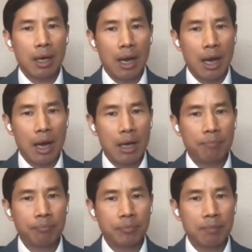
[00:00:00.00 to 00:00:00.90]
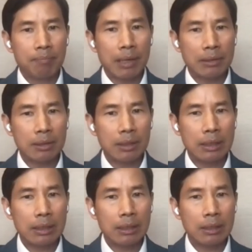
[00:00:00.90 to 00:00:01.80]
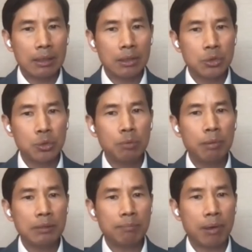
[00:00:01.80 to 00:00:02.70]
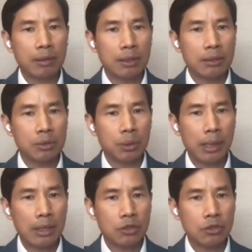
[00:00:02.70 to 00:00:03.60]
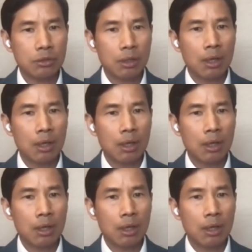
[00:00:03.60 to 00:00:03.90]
But the super important the trends